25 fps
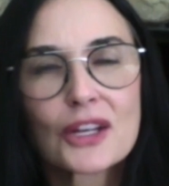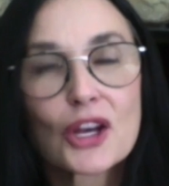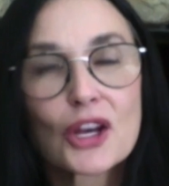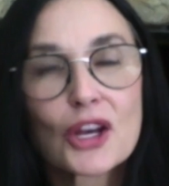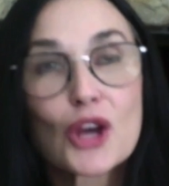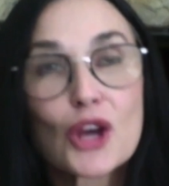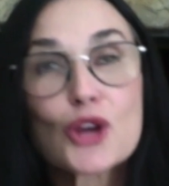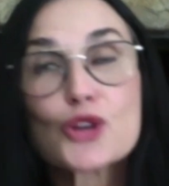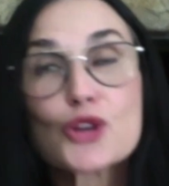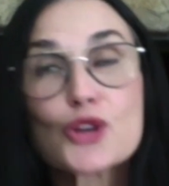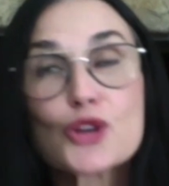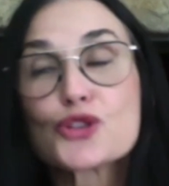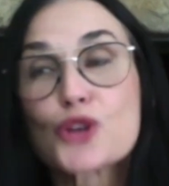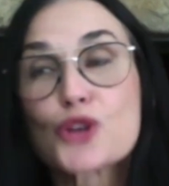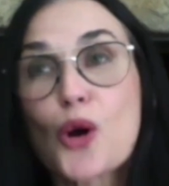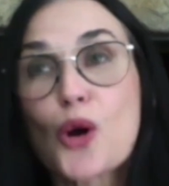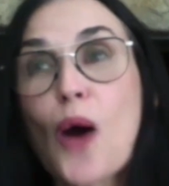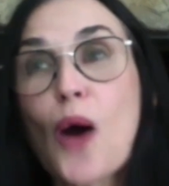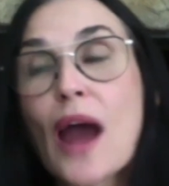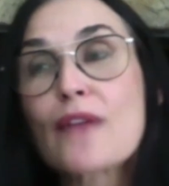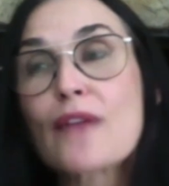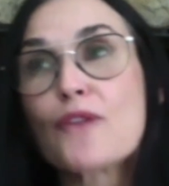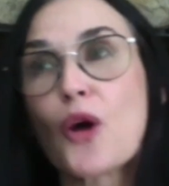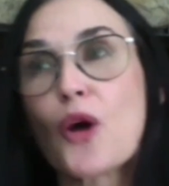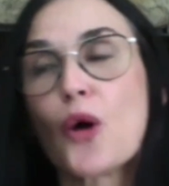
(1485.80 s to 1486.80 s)
So
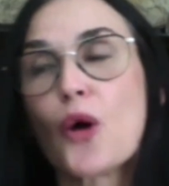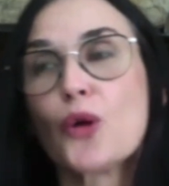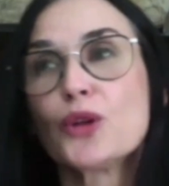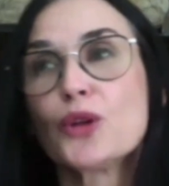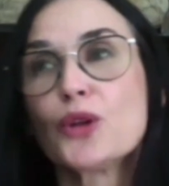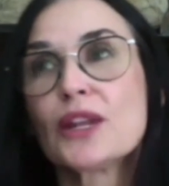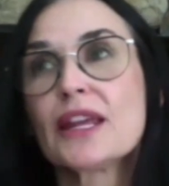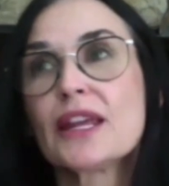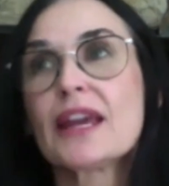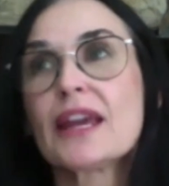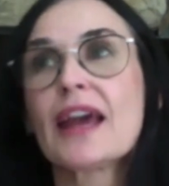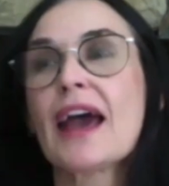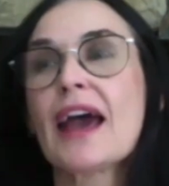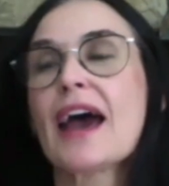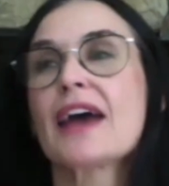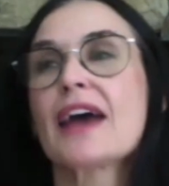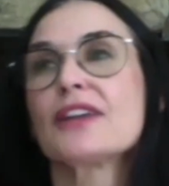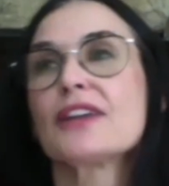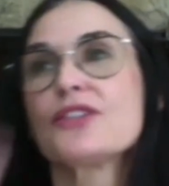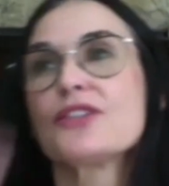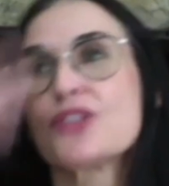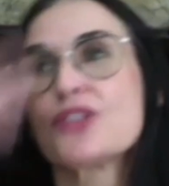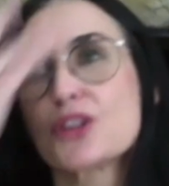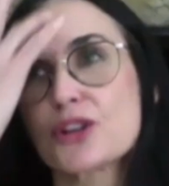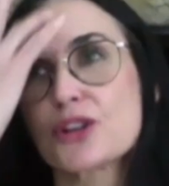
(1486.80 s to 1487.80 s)
I've only
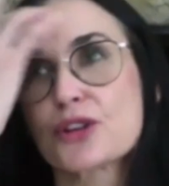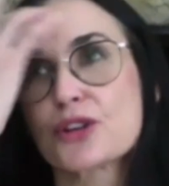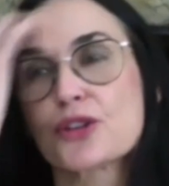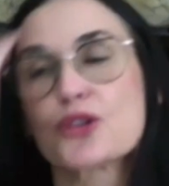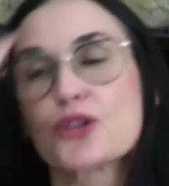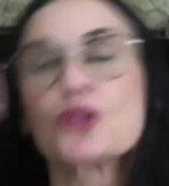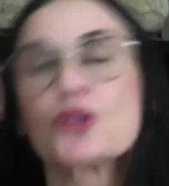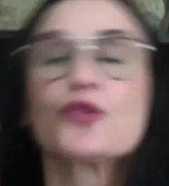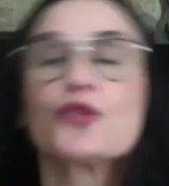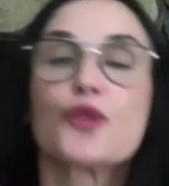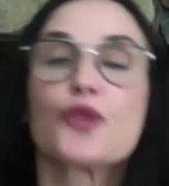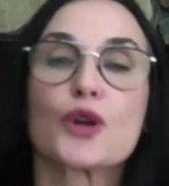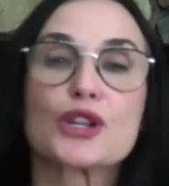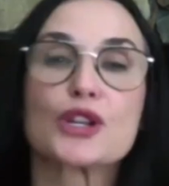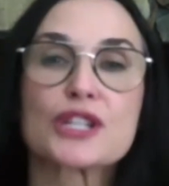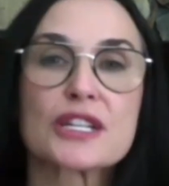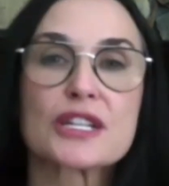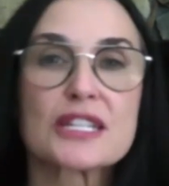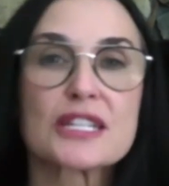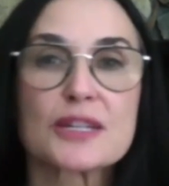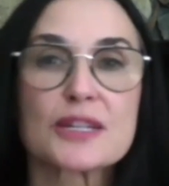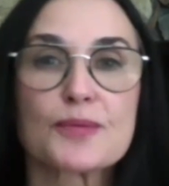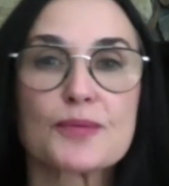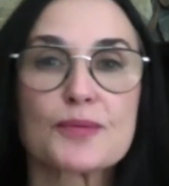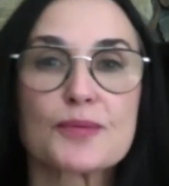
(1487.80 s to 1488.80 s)
had the good fortune
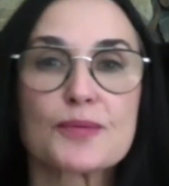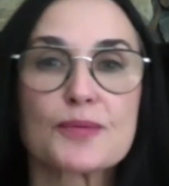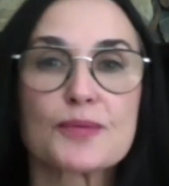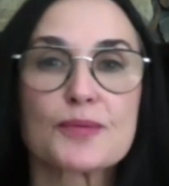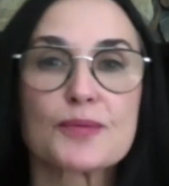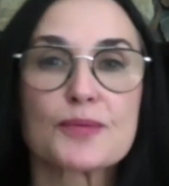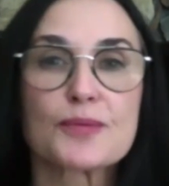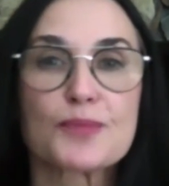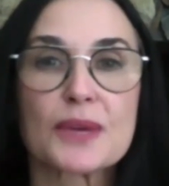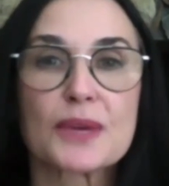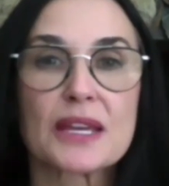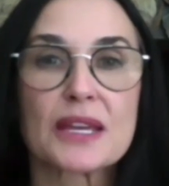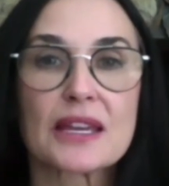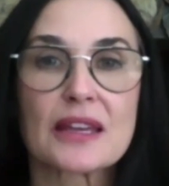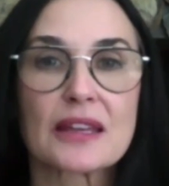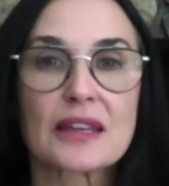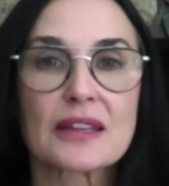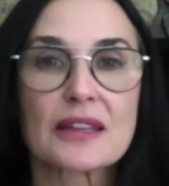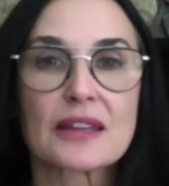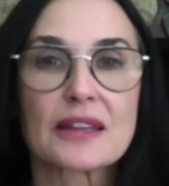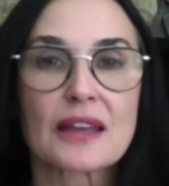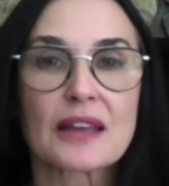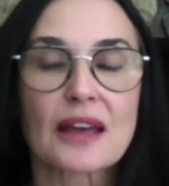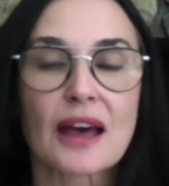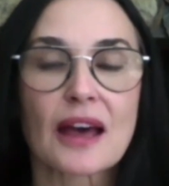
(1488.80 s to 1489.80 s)
to be
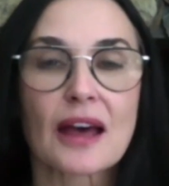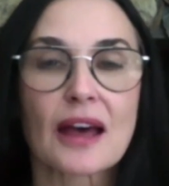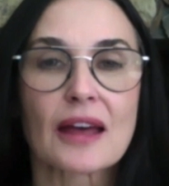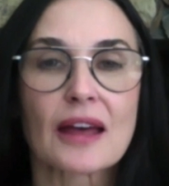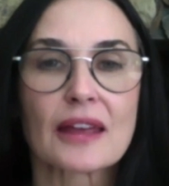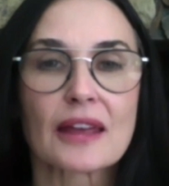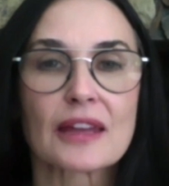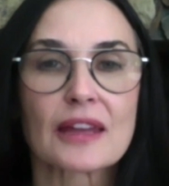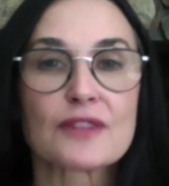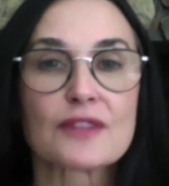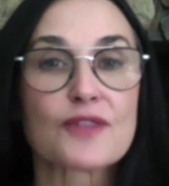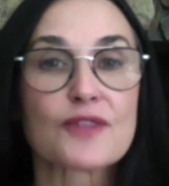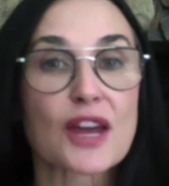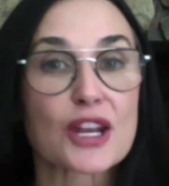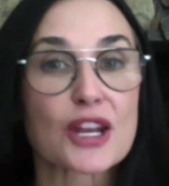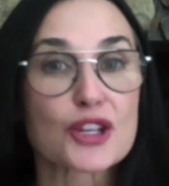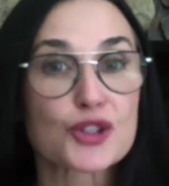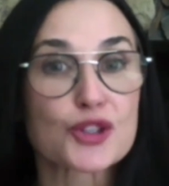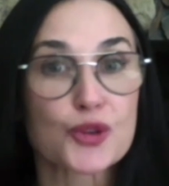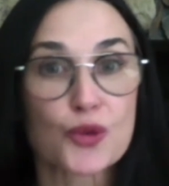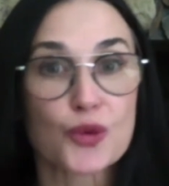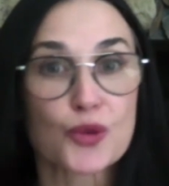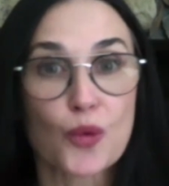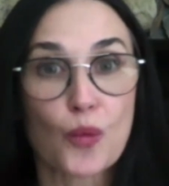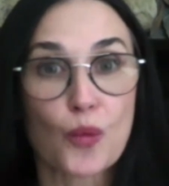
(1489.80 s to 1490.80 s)
in Venice
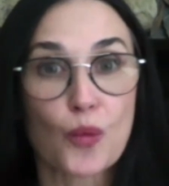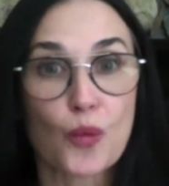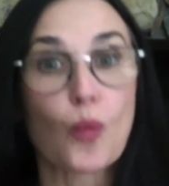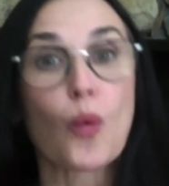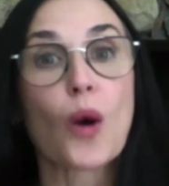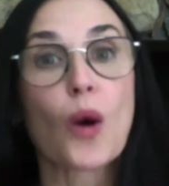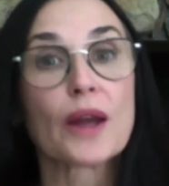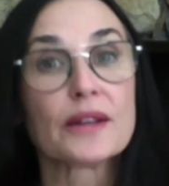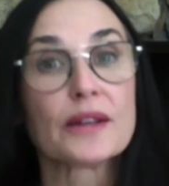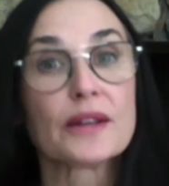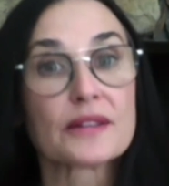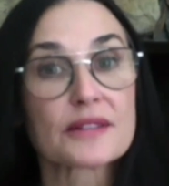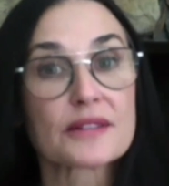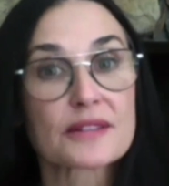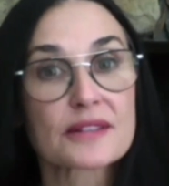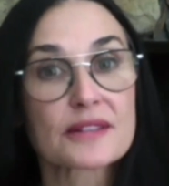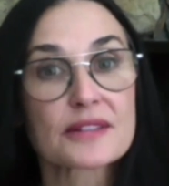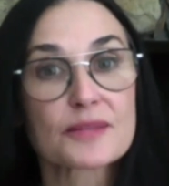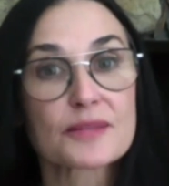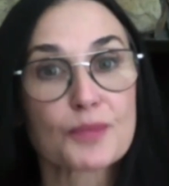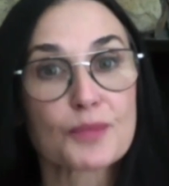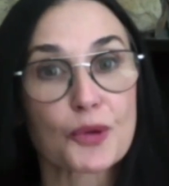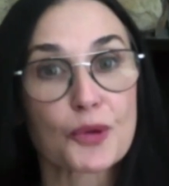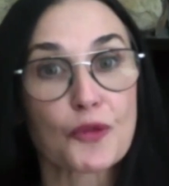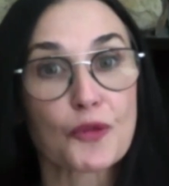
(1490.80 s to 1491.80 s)
once
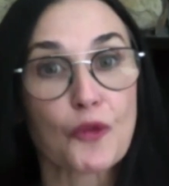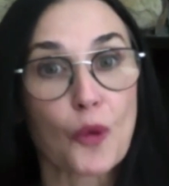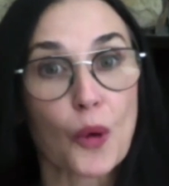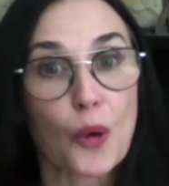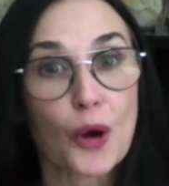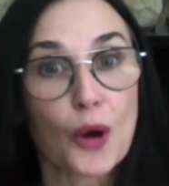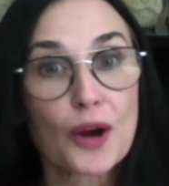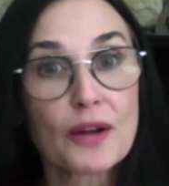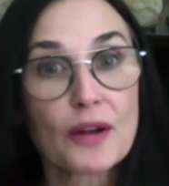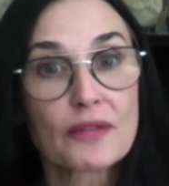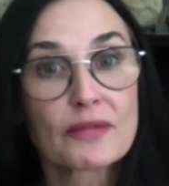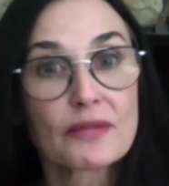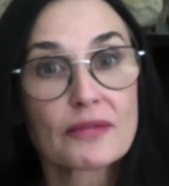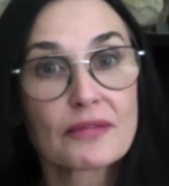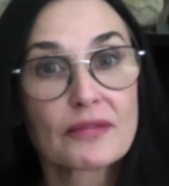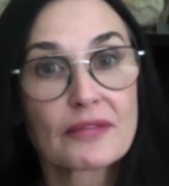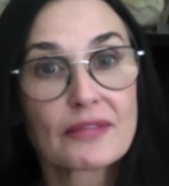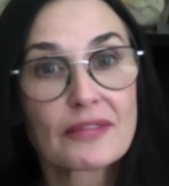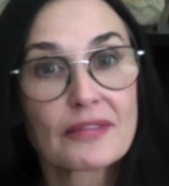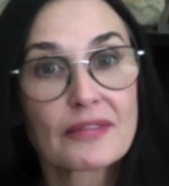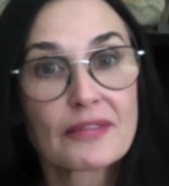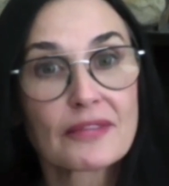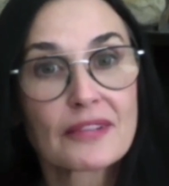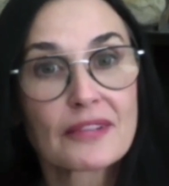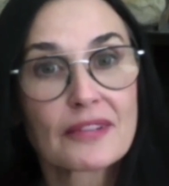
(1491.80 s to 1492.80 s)
before,
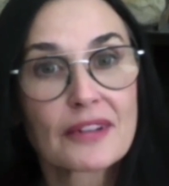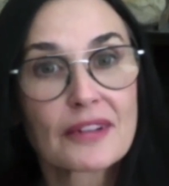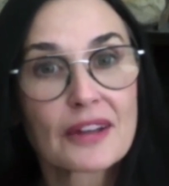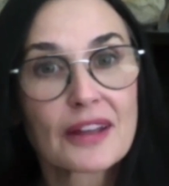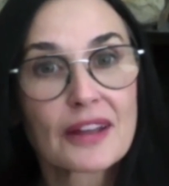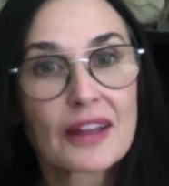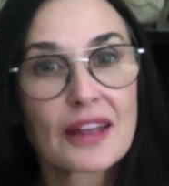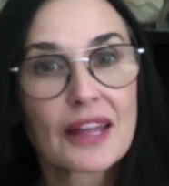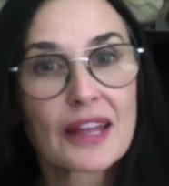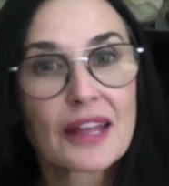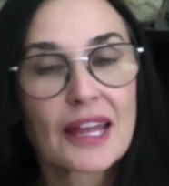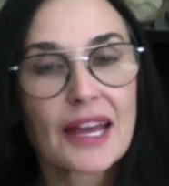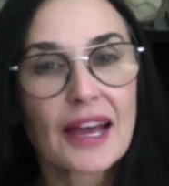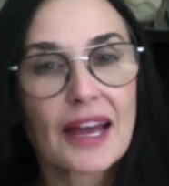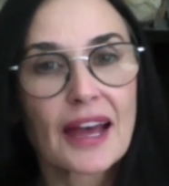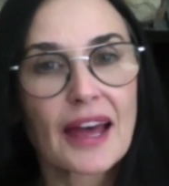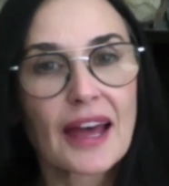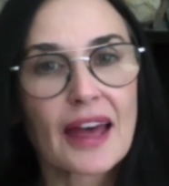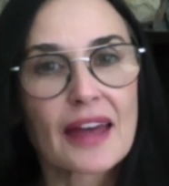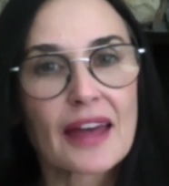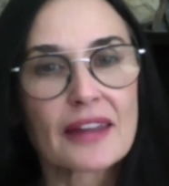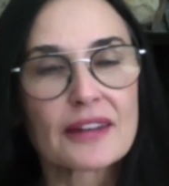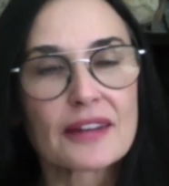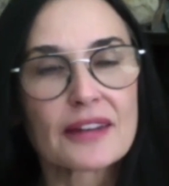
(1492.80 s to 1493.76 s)
and